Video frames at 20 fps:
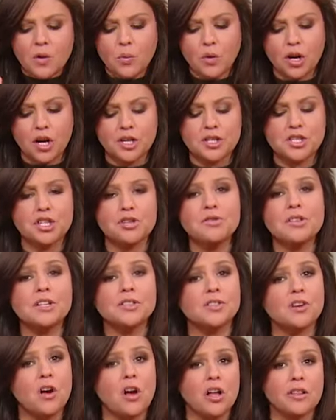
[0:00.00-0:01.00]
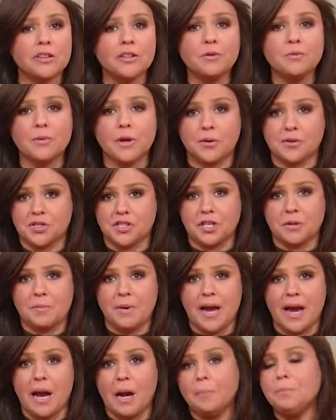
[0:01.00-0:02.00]
We're gonna do this all in a roasting
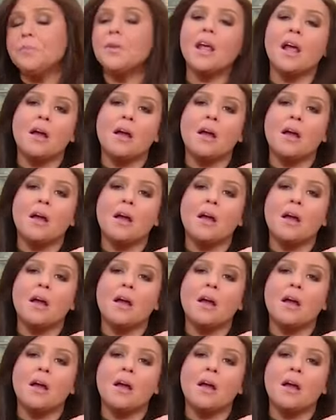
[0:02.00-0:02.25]
pan.